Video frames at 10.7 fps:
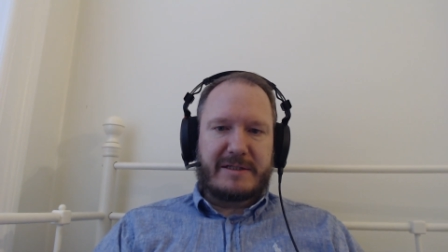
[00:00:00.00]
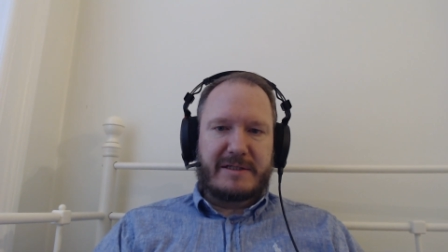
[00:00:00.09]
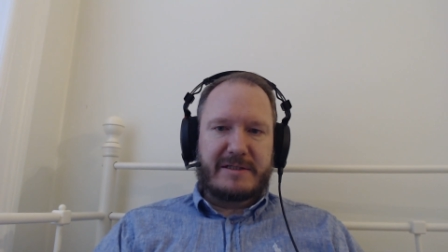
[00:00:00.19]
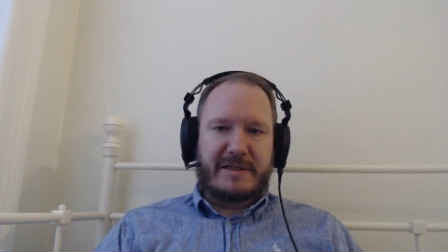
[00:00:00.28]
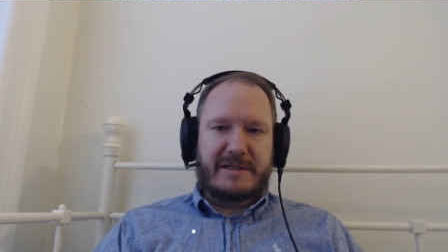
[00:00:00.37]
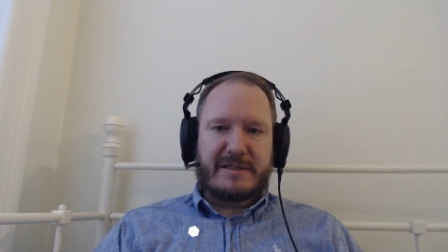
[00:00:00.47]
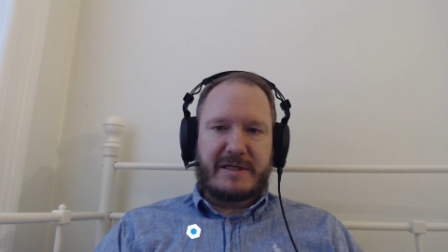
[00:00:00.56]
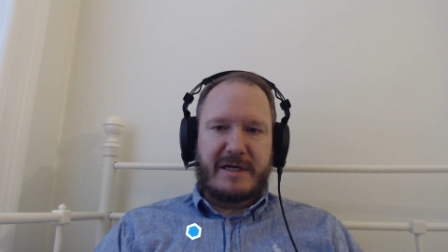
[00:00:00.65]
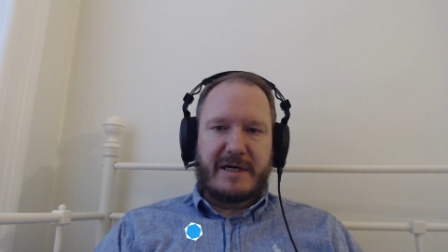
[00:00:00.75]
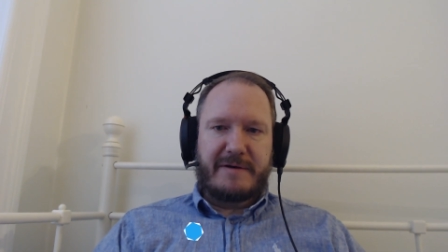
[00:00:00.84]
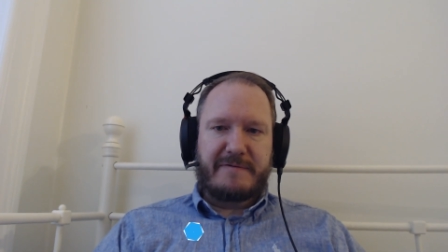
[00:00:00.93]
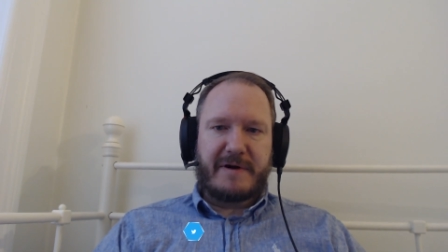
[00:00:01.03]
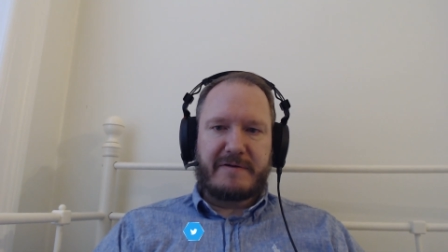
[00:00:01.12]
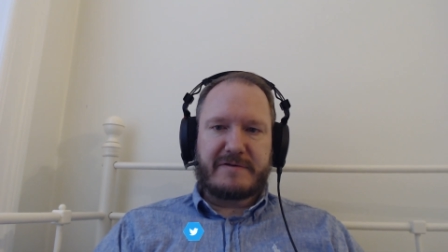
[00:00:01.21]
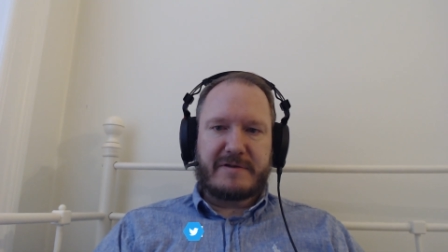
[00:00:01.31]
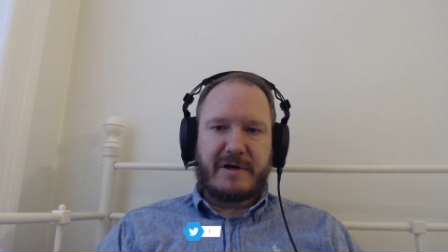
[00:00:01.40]
since he's
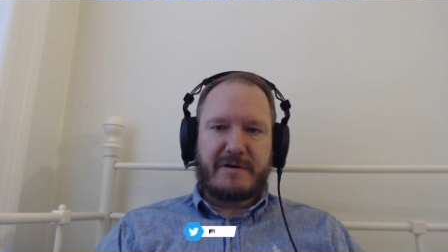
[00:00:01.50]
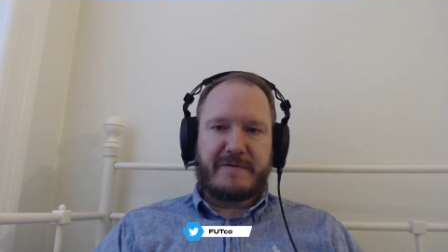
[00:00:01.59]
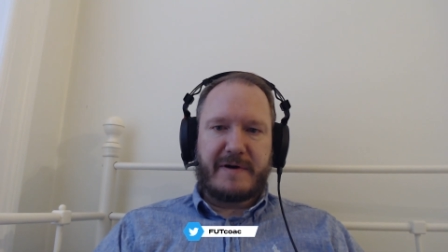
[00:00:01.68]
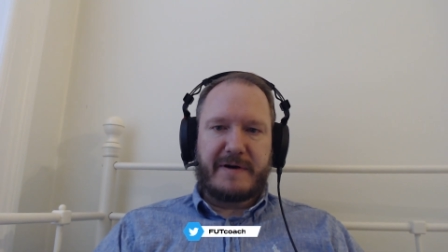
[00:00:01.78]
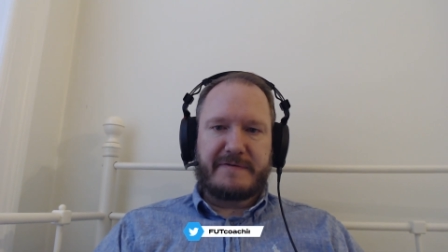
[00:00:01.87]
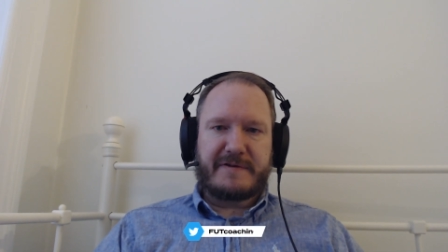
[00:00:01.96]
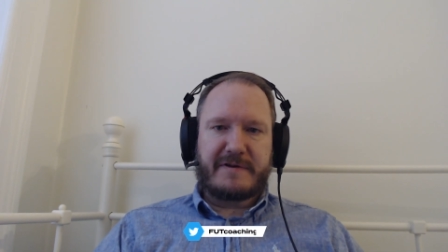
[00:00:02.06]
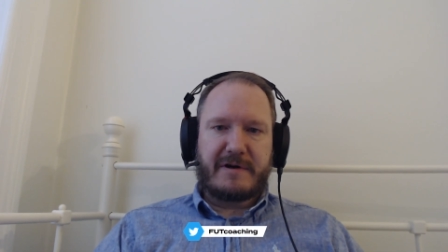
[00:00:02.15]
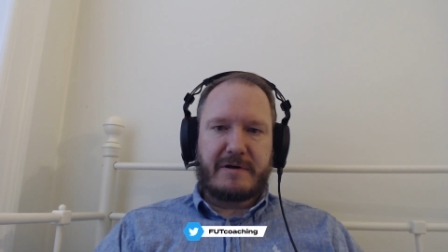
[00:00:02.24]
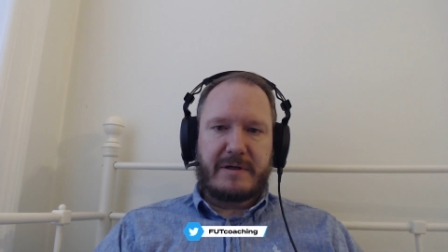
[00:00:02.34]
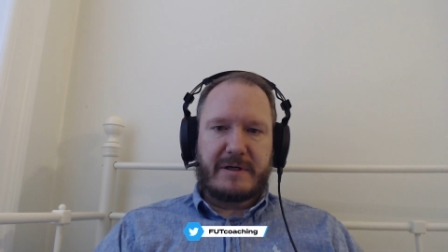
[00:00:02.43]
5-star,